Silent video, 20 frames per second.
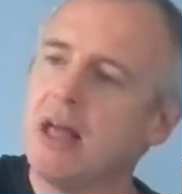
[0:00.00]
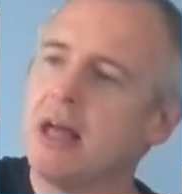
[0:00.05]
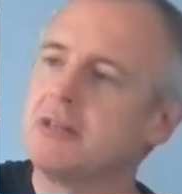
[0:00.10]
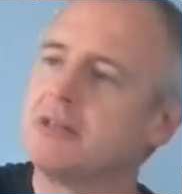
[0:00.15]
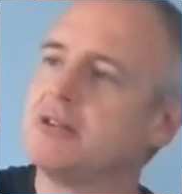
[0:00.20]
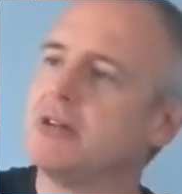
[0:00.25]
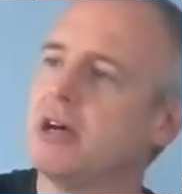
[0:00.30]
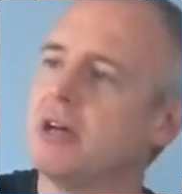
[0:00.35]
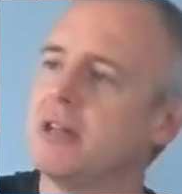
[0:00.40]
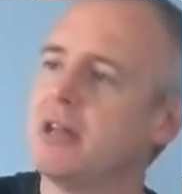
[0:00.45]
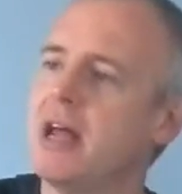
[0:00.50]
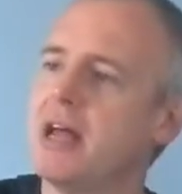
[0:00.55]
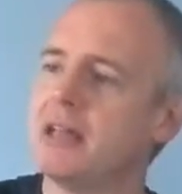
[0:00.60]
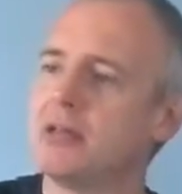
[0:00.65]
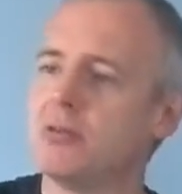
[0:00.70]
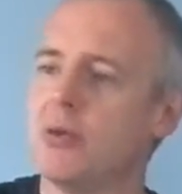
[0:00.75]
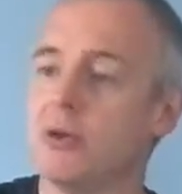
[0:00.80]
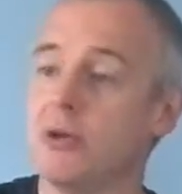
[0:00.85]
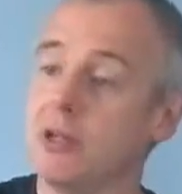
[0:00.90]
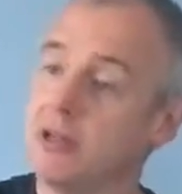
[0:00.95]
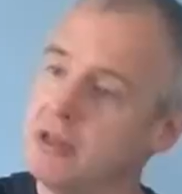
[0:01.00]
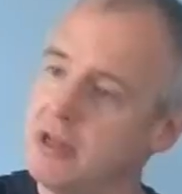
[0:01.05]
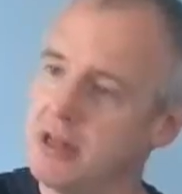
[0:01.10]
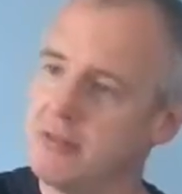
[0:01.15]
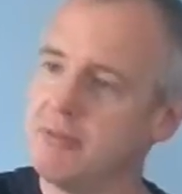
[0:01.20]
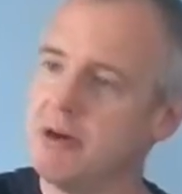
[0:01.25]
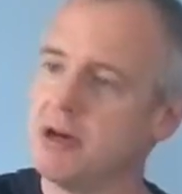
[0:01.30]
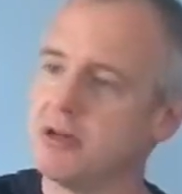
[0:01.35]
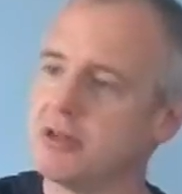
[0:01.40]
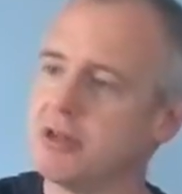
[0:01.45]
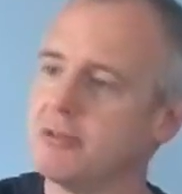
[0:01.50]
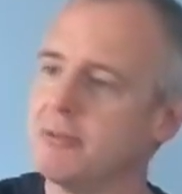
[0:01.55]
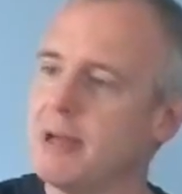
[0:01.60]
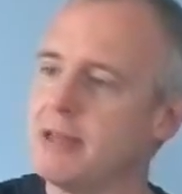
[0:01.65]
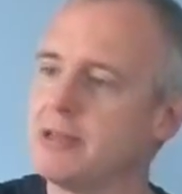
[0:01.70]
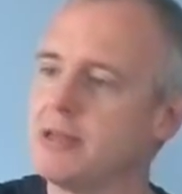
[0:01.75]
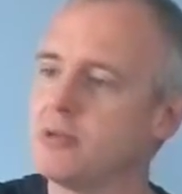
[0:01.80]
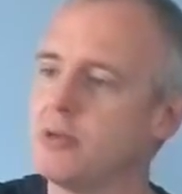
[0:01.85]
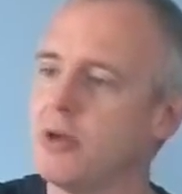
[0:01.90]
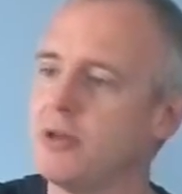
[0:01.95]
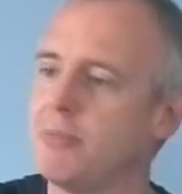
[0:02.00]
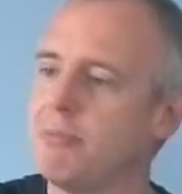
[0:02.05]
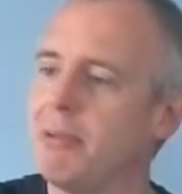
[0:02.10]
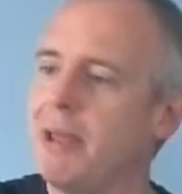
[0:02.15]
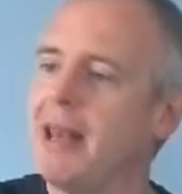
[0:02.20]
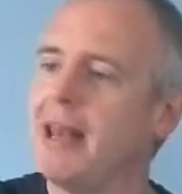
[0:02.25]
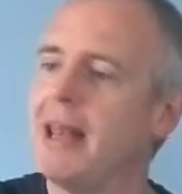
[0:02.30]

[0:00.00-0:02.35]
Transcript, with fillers: Let's try the next one, another Marks and Spencer's one.